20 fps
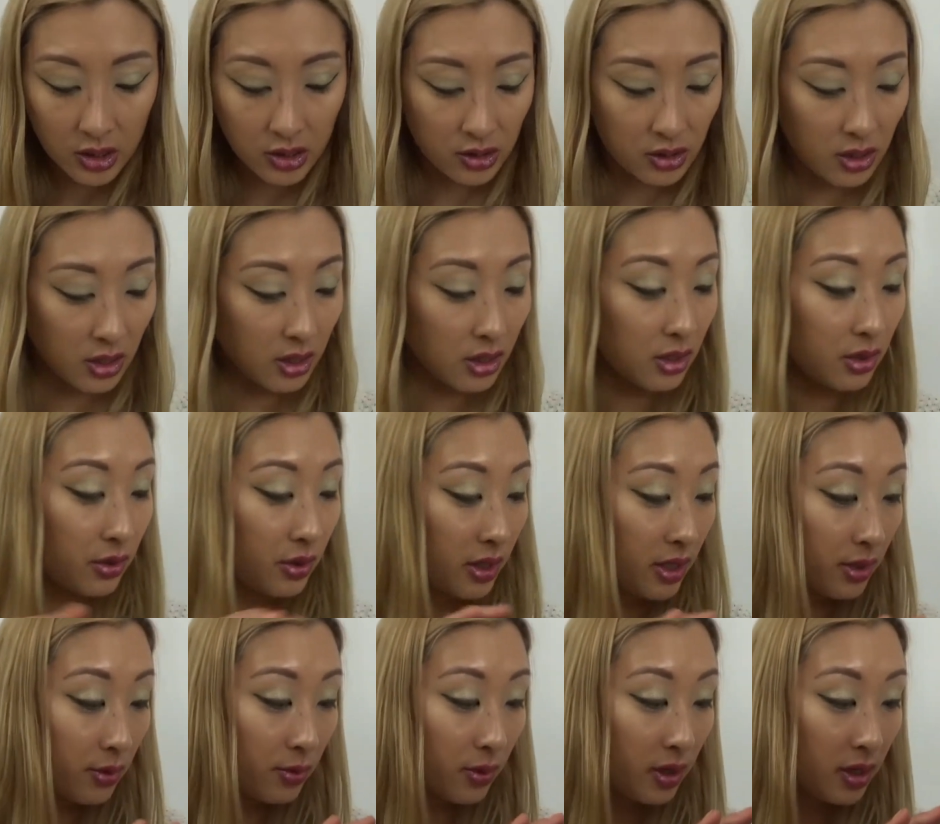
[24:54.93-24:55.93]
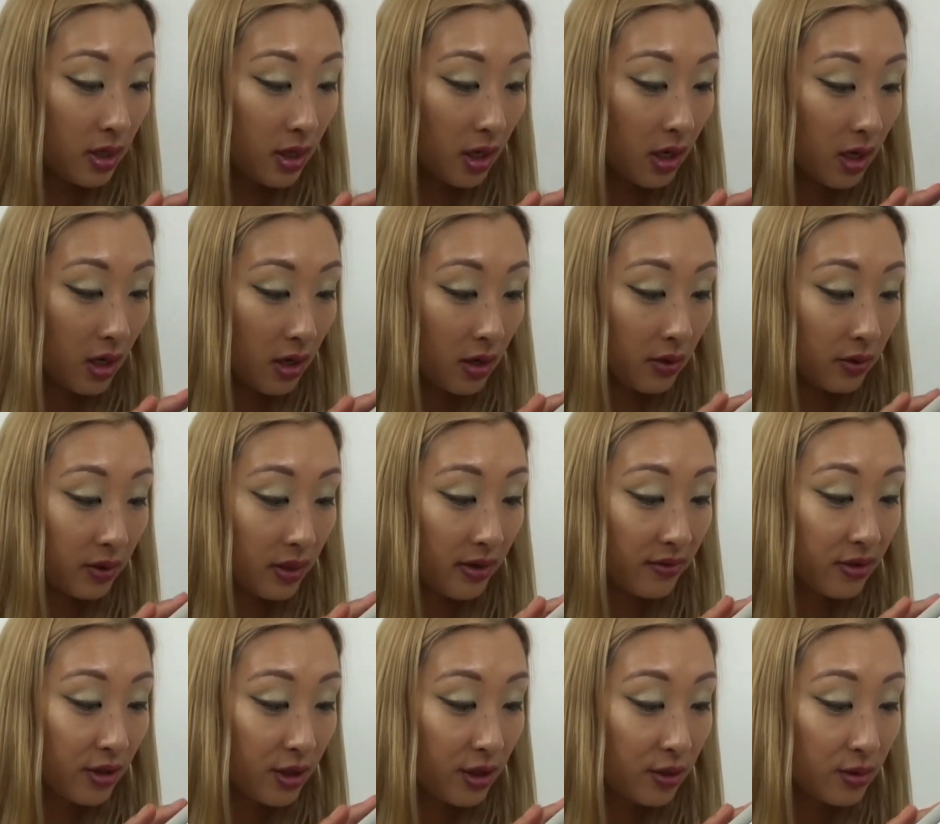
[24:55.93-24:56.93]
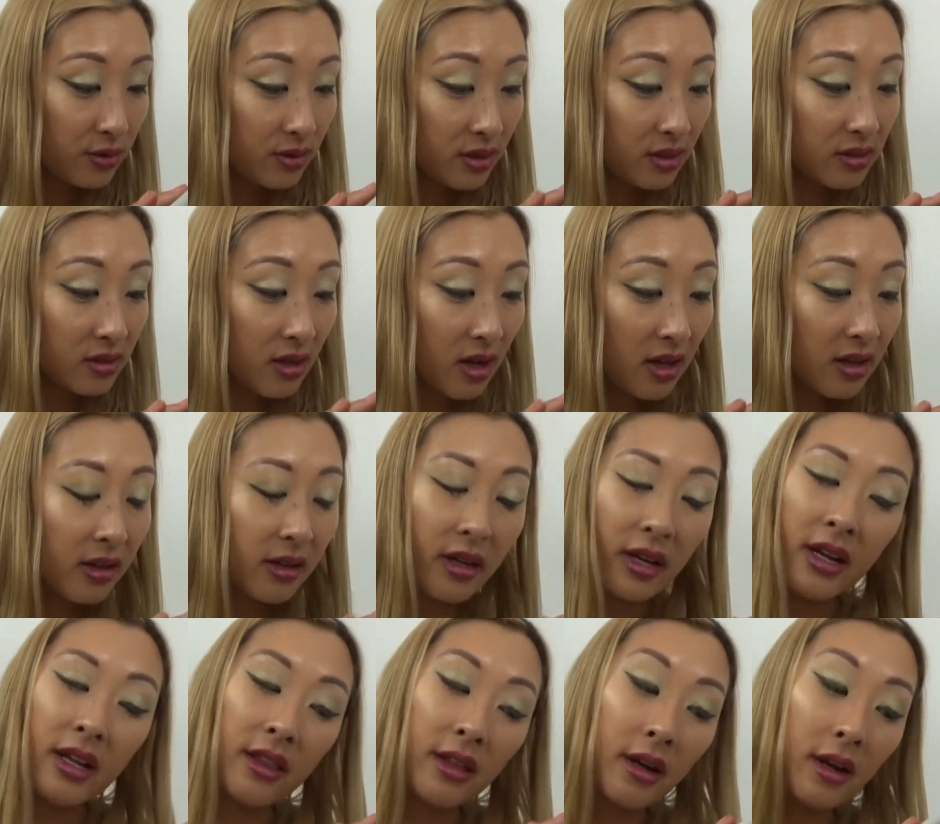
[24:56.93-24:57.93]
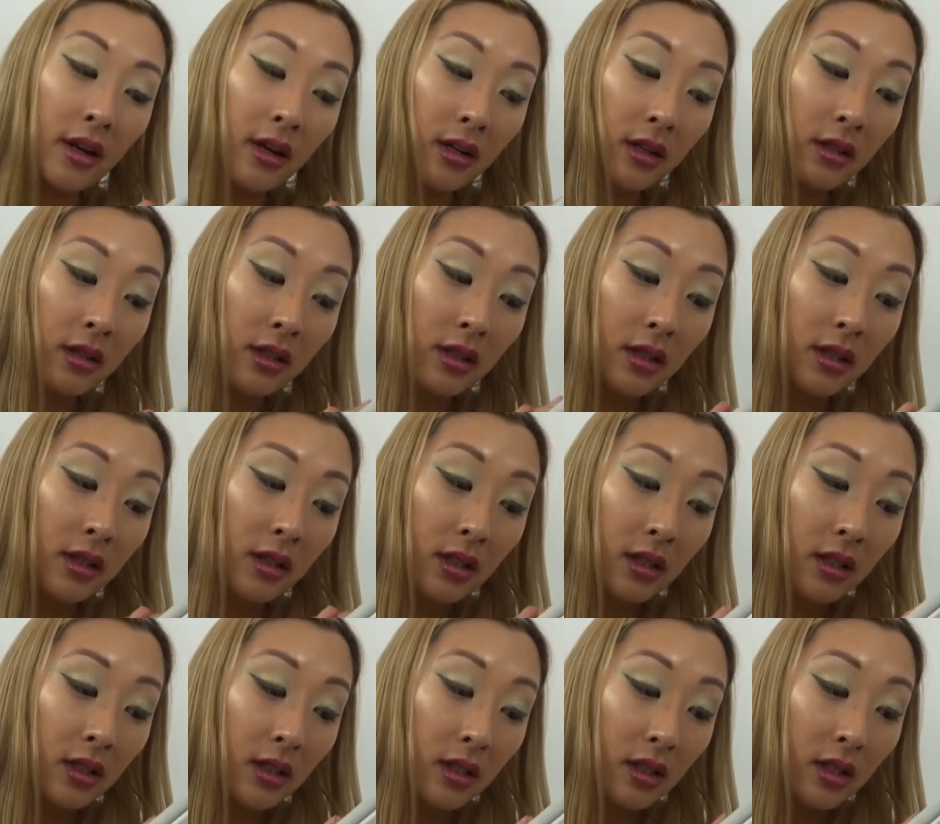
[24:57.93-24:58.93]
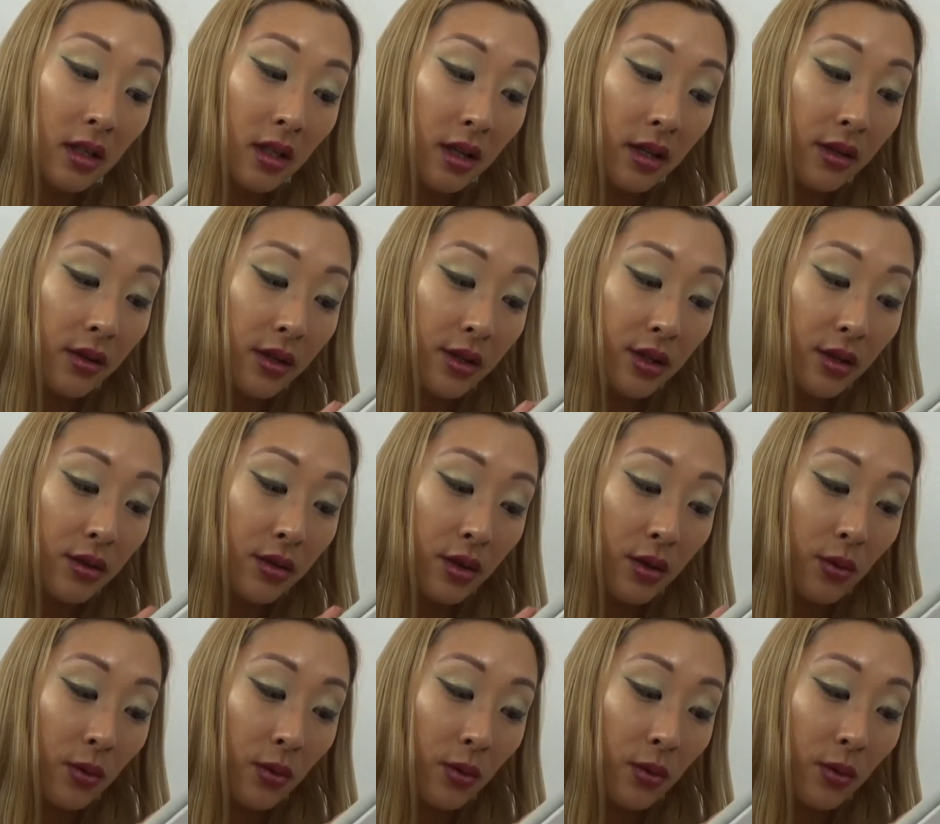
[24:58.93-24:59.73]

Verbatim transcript: So here we go. Never used this color either, although I don't know